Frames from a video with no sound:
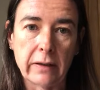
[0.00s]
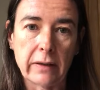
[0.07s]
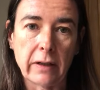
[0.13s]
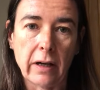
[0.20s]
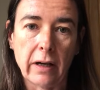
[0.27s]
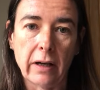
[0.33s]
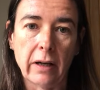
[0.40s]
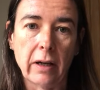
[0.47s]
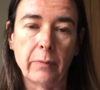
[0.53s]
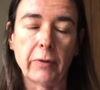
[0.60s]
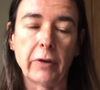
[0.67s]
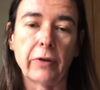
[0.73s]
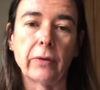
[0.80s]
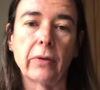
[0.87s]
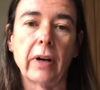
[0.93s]
the
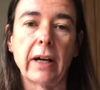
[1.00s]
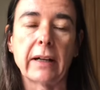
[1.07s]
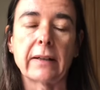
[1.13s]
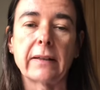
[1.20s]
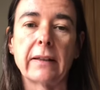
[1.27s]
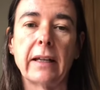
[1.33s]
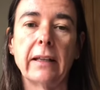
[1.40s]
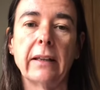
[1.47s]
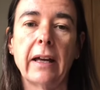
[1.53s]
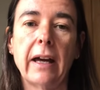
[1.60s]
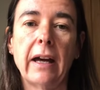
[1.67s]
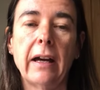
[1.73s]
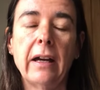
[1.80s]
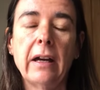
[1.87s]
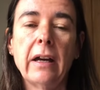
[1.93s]
thorax in there.